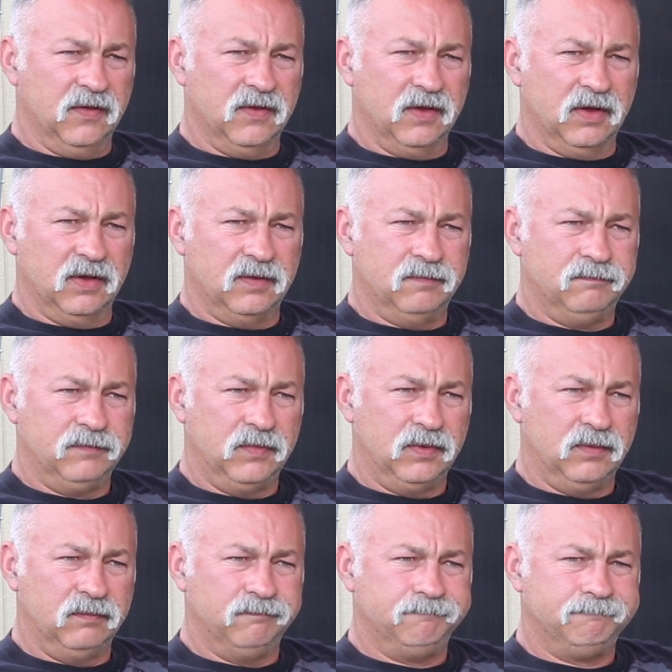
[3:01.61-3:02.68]
of the
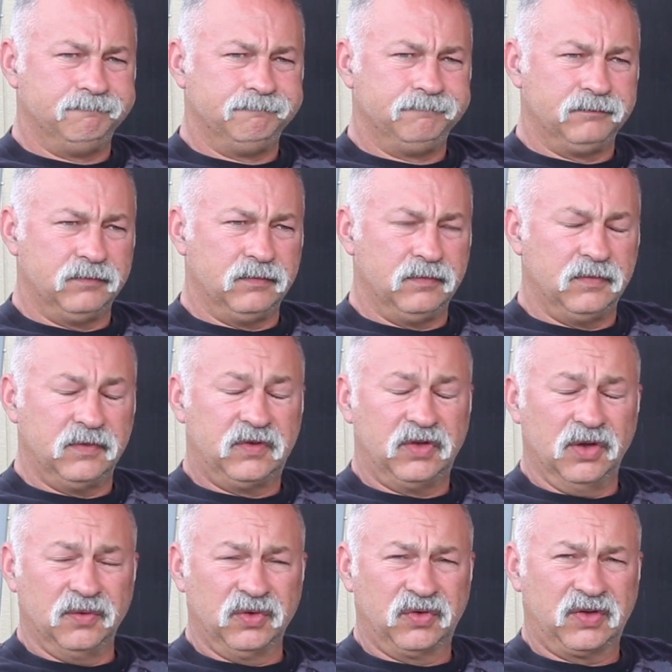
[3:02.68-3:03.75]

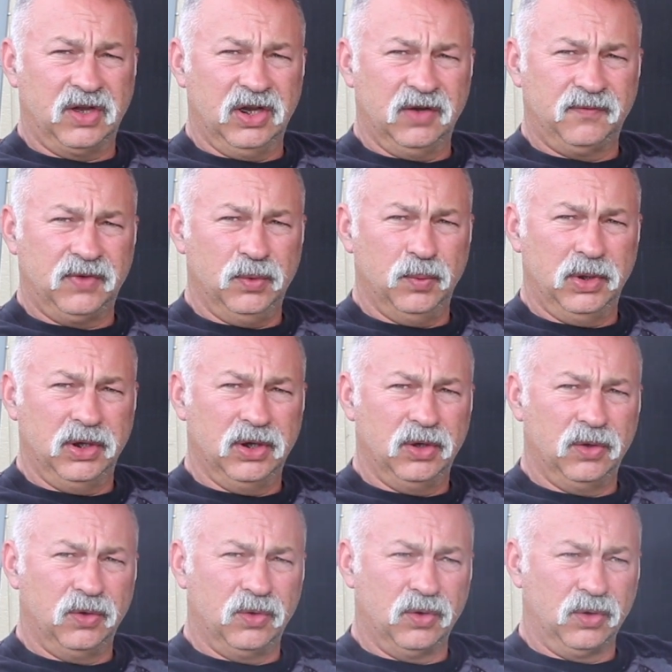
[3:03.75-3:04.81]
silver skin, if you
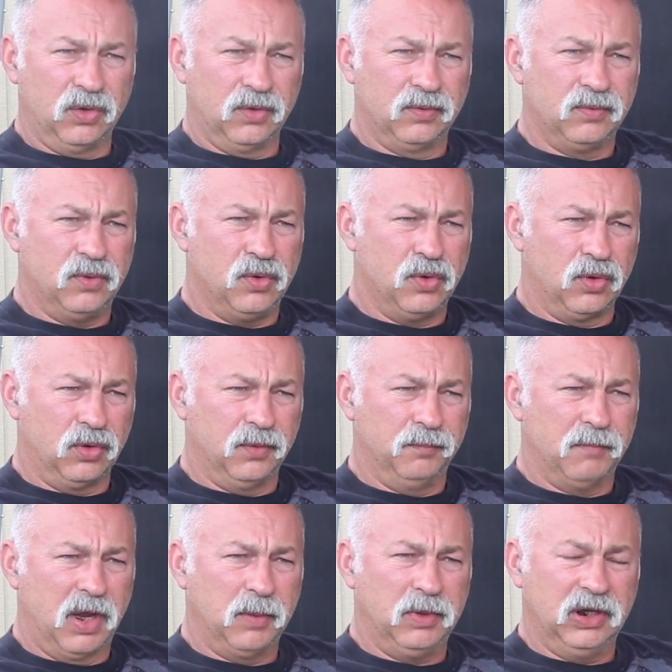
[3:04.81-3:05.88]
will, or
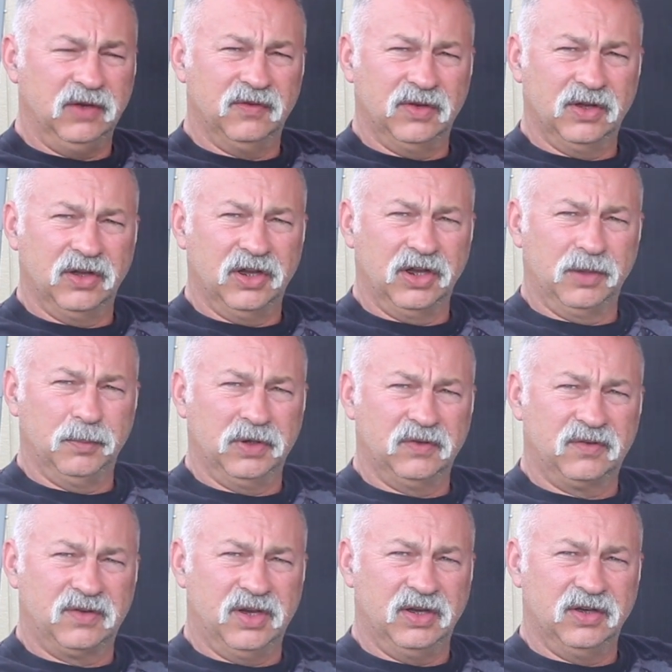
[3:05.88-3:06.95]
maybe even the
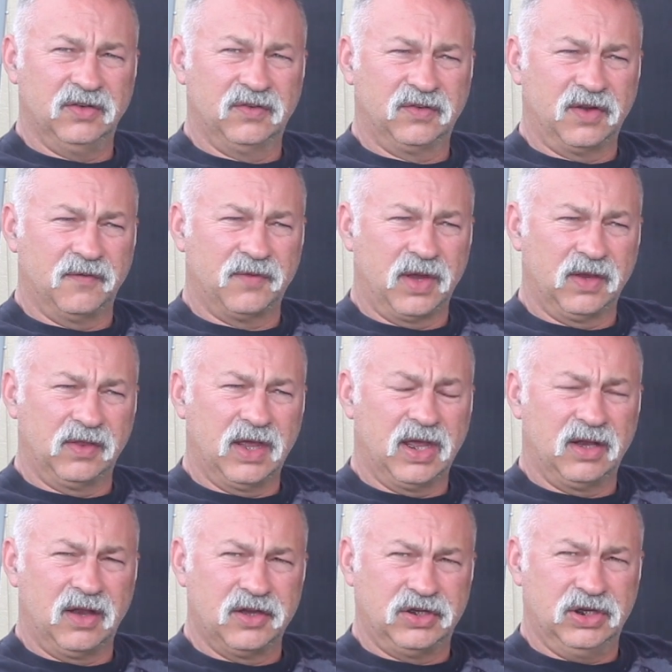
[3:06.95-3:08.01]
ligaments, tendons, stuff like
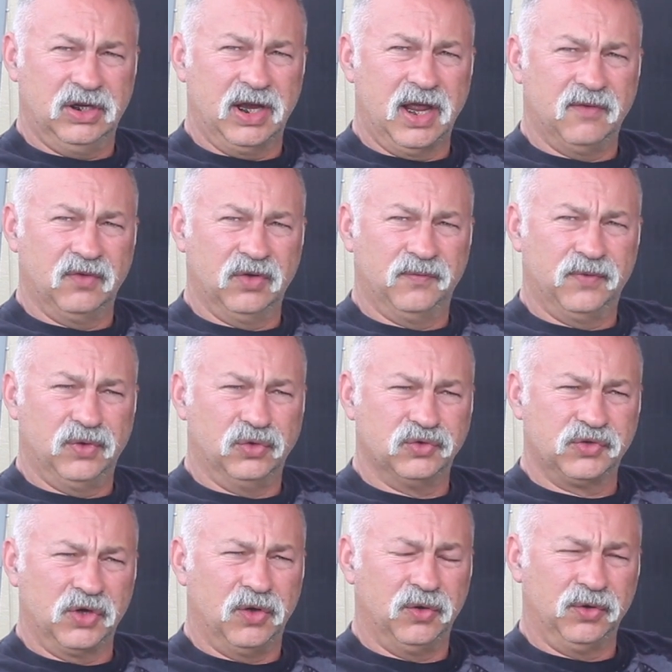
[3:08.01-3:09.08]
that, like you'd have in a full
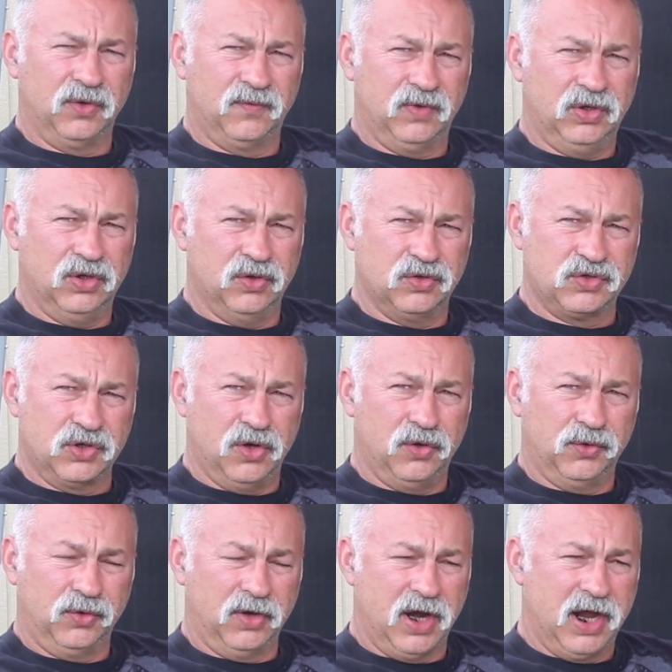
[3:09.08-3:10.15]
shoulder if you do a
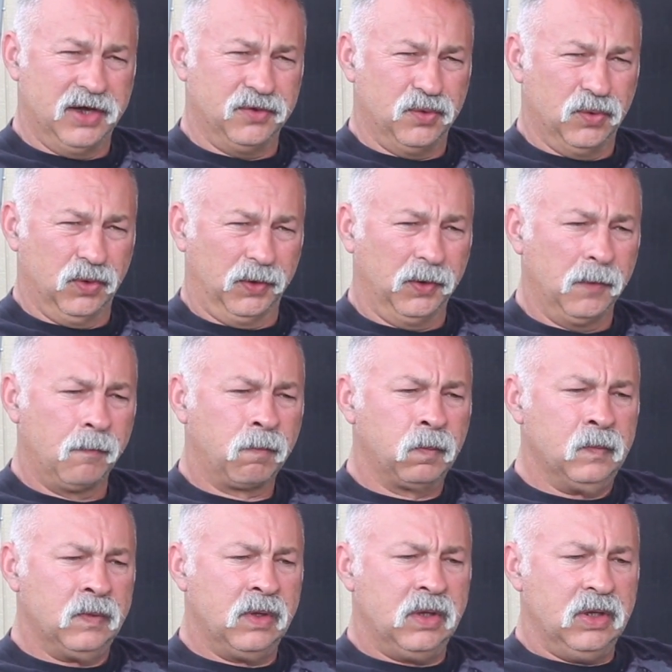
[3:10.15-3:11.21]
shoulder or hindquarter,
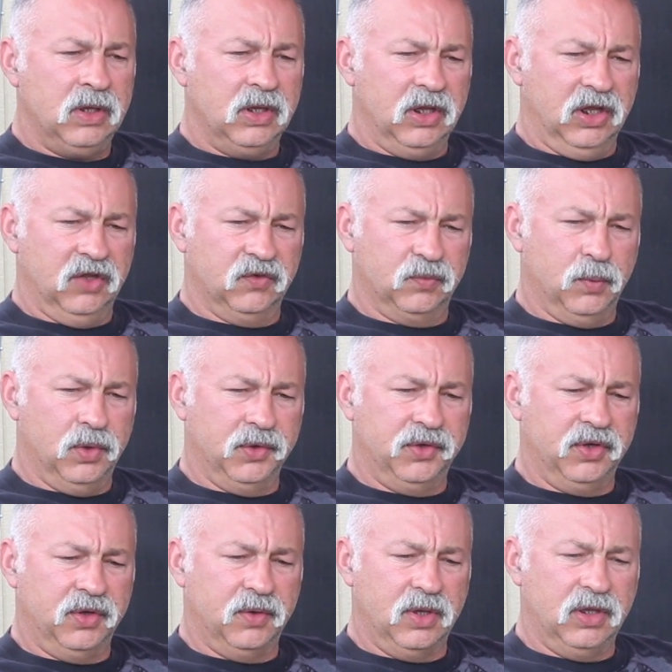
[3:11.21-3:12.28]
is we'll
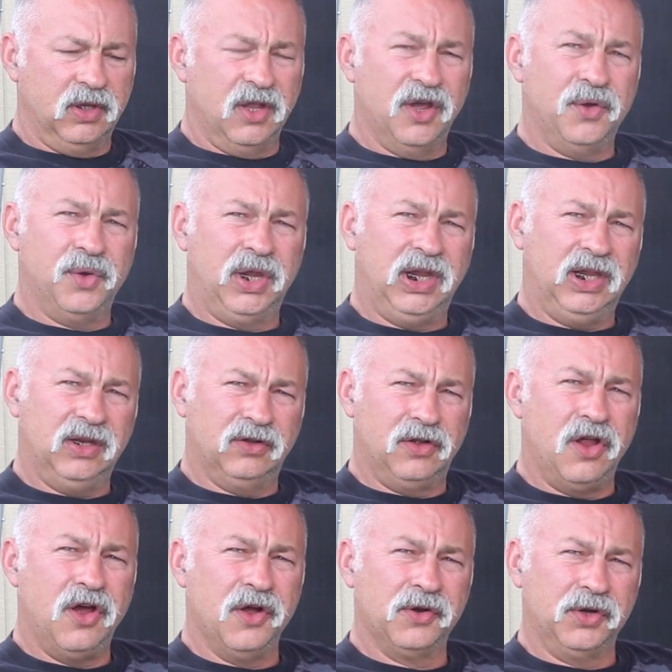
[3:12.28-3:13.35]
do a low heat
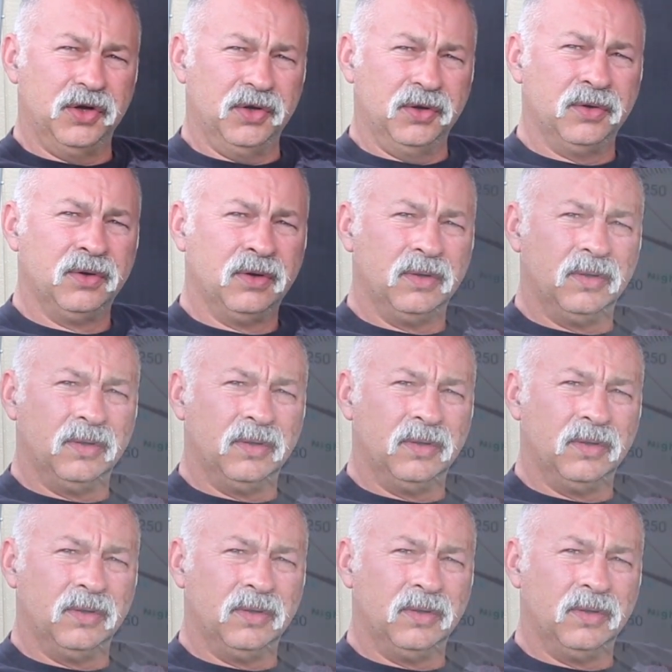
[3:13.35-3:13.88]
longer